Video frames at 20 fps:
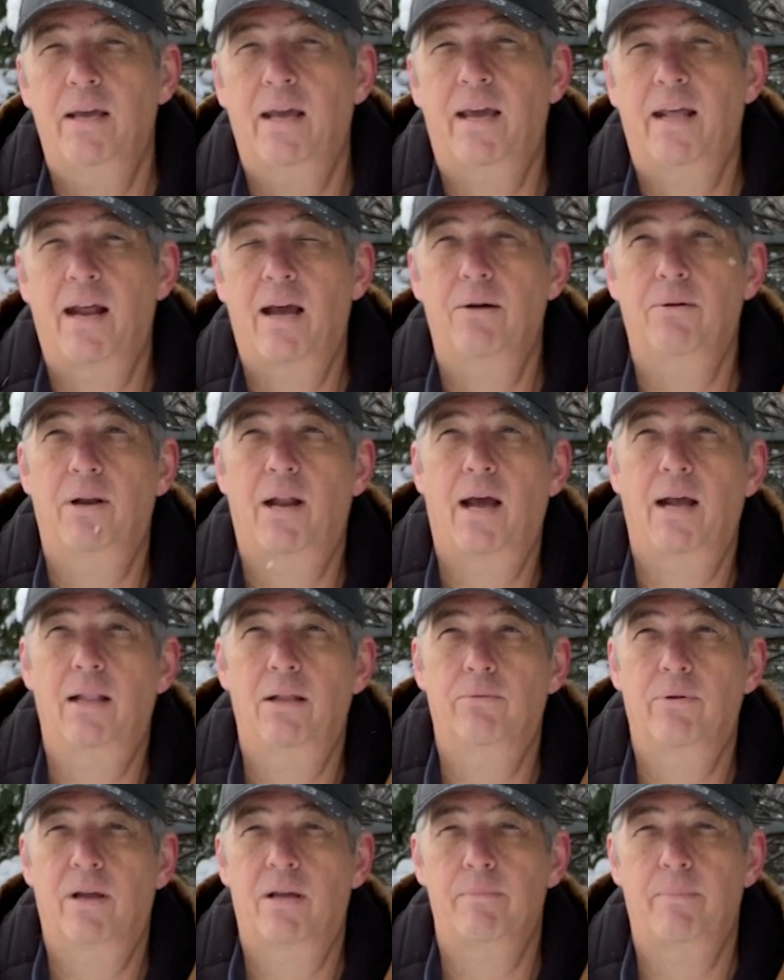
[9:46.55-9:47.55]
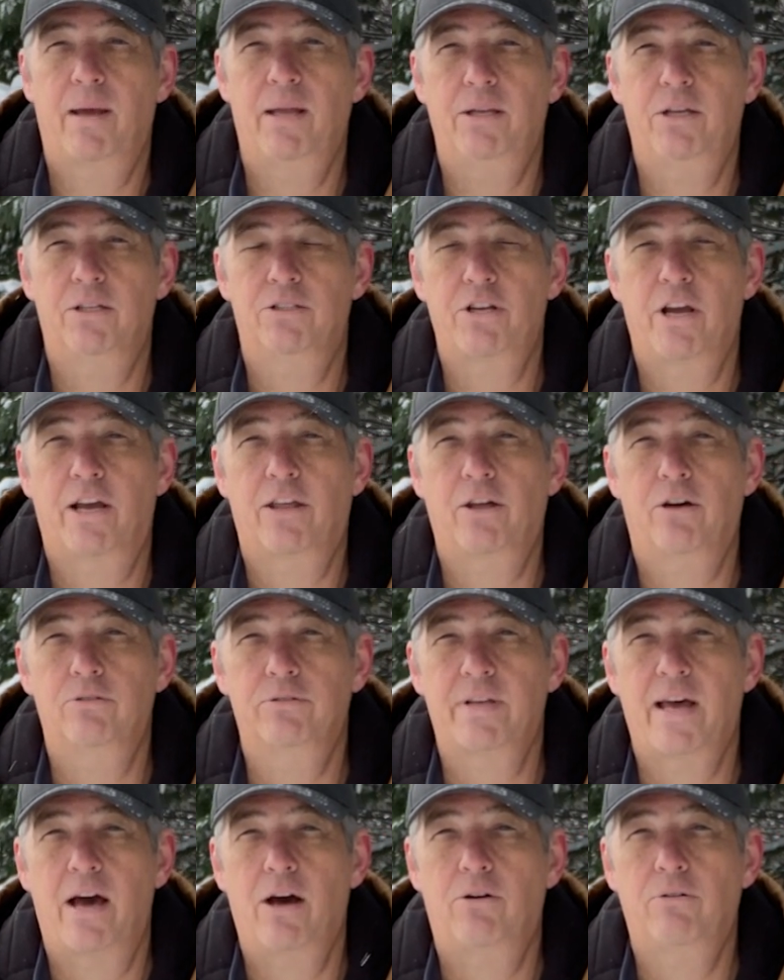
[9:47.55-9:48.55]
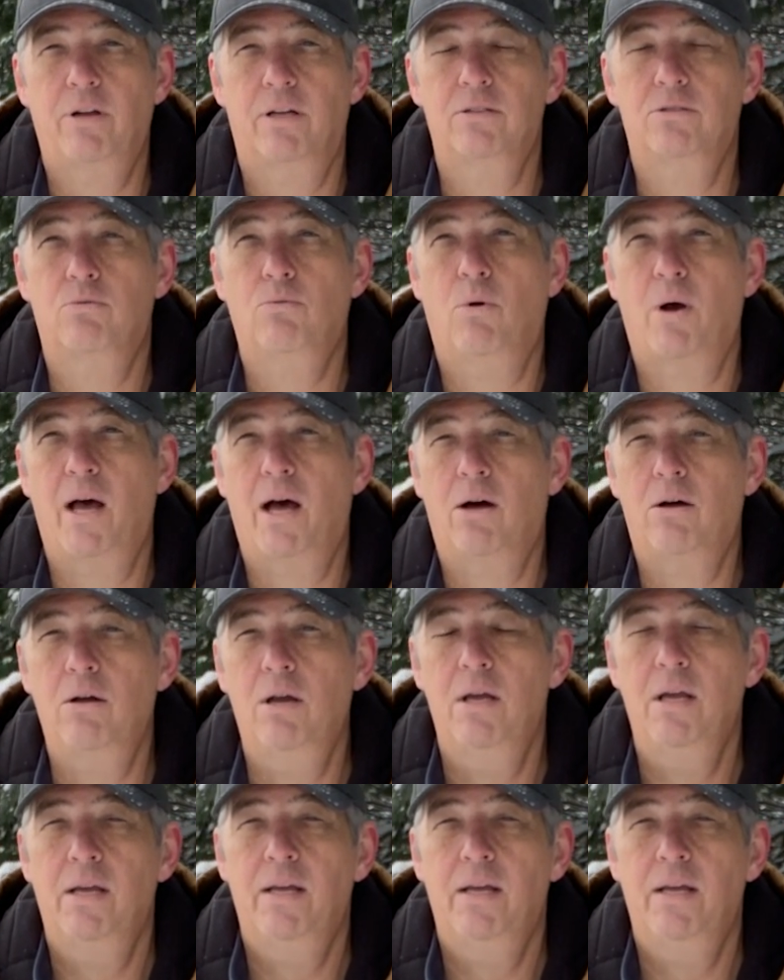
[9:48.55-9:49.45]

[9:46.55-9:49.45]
and I would highly recommend you check those out as well.